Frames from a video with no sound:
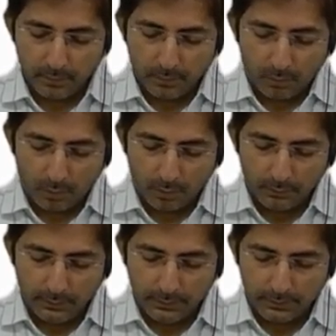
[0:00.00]

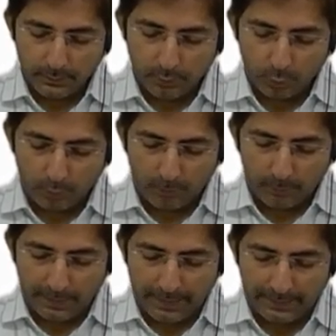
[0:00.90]
On this you have to
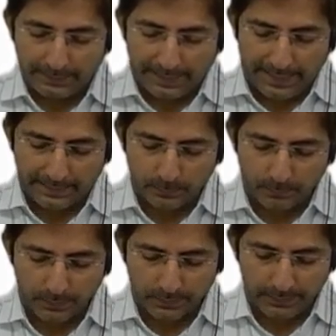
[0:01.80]
apply tax
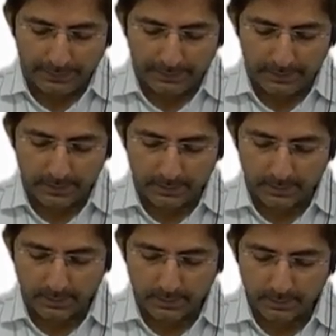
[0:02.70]

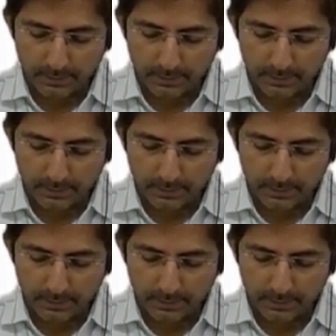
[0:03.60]
percentages.